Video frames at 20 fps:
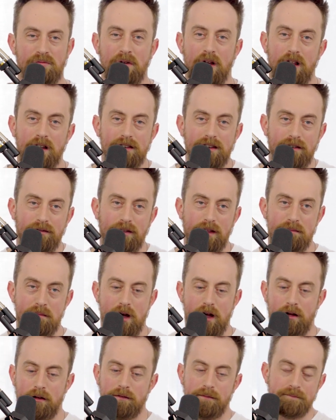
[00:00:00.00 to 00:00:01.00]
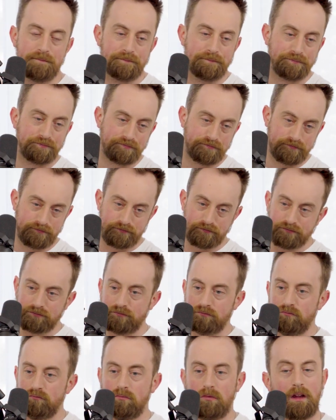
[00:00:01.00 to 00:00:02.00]
relatively mild.
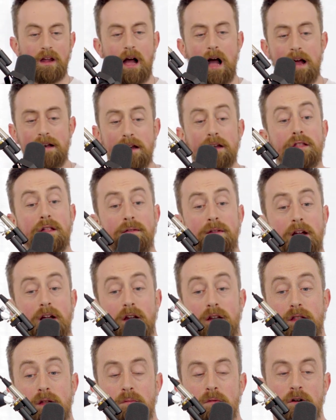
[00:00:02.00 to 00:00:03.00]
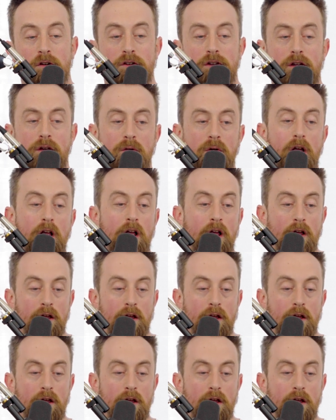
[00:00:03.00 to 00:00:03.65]
I did something similar too.